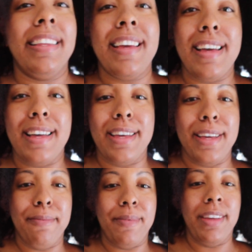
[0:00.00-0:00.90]
in
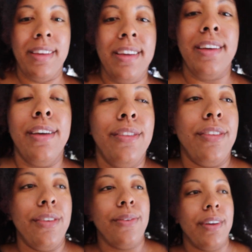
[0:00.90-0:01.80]
time
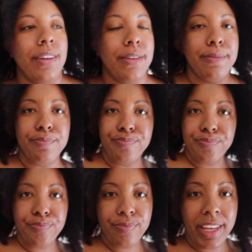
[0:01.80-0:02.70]
to um
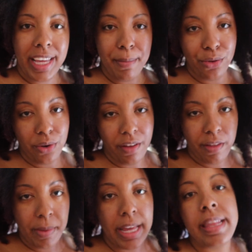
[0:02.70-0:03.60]
get my daughter off
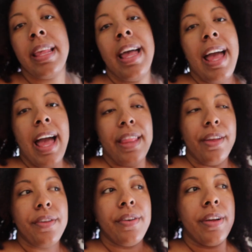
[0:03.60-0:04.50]
the bus
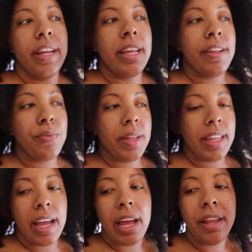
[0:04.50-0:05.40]
there is one
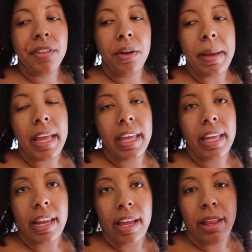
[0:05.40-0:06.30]
thing i have to go back and
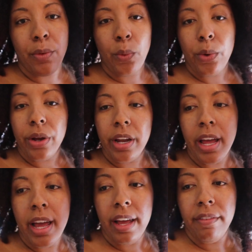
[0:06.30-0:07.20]
get water
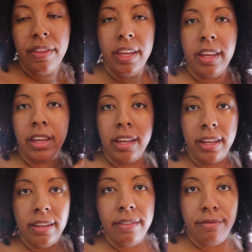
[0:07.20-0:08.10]
i have the
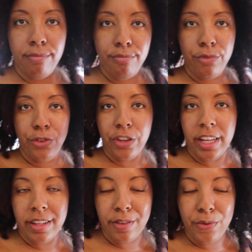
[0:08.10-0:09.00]

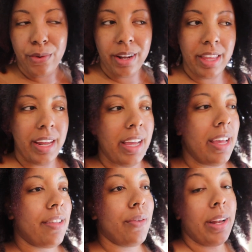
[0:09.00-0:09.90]
jugs of water that i
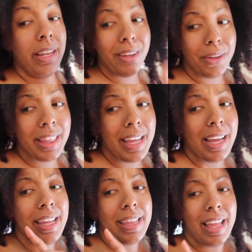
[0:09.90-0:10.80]
get so i need to go get
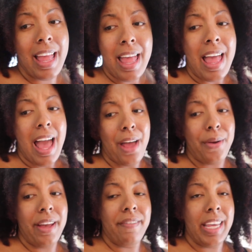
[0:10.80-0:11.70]
that because i
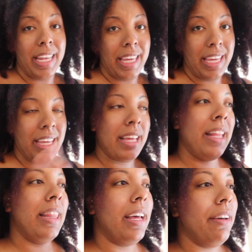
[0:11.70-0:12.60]
don't have any
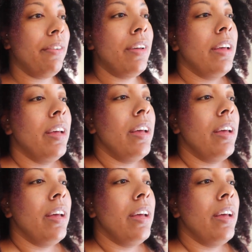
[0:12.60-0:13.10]
left